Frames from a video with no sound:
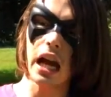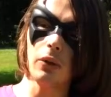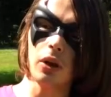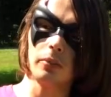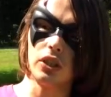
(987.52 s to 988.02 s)

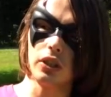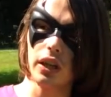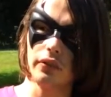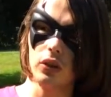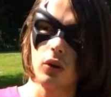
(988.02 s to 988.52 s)
yeah, I want to be
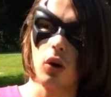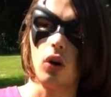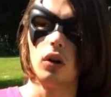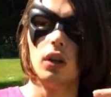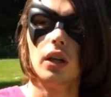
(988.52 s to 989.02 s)
good after
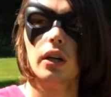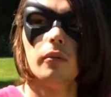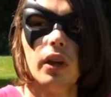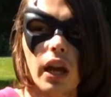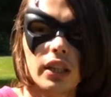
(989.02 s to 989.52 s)
all.
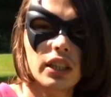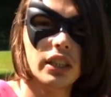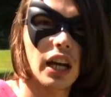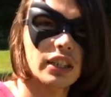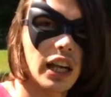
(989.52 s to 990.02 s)
And
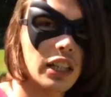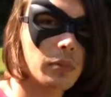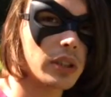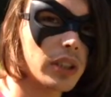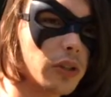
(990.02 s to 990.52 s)
he does end
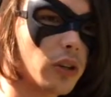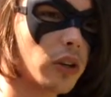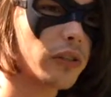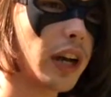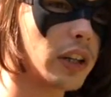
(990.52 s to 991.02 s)
up clearing
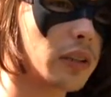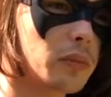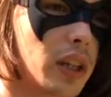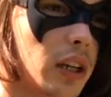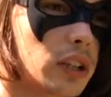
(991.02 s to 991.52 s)
a
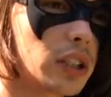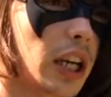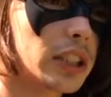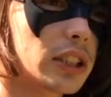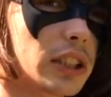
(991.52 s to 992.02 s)
record because
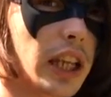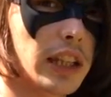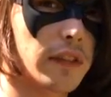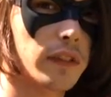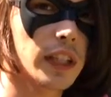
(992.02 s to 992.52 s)
yes,
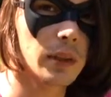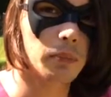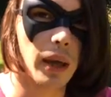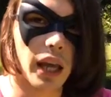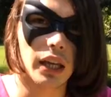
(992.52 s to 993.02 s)
they
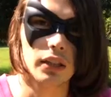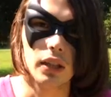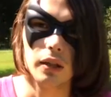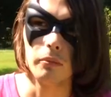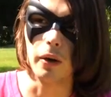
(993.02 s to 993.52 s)
defeated
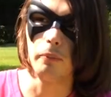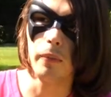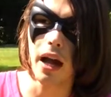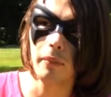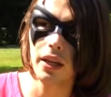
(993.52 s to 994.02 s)
Bane, but
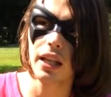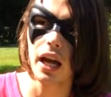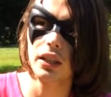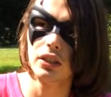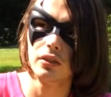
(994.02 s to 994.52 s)

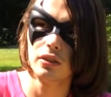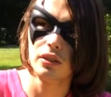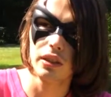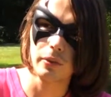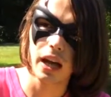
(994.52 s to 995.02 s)

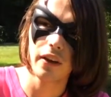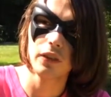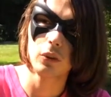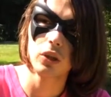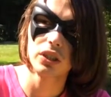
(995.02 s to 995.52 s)

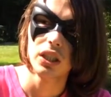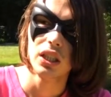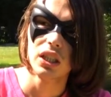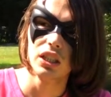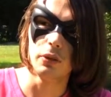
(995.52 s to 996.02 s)
afterwards
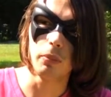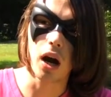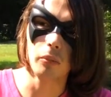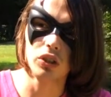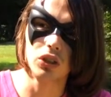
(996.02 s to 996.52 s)
the
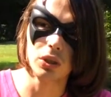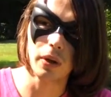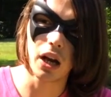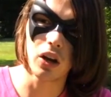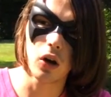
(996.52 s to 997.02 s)
bomb was still
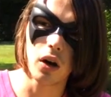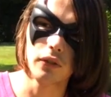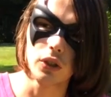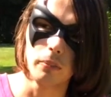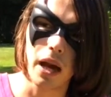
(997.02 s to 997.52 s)
about to go
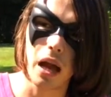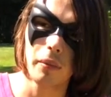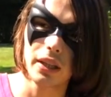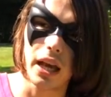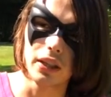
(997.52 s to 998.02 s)
off, so
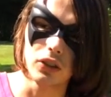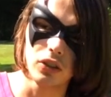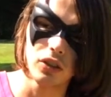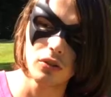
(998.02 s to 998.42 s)
Batman had to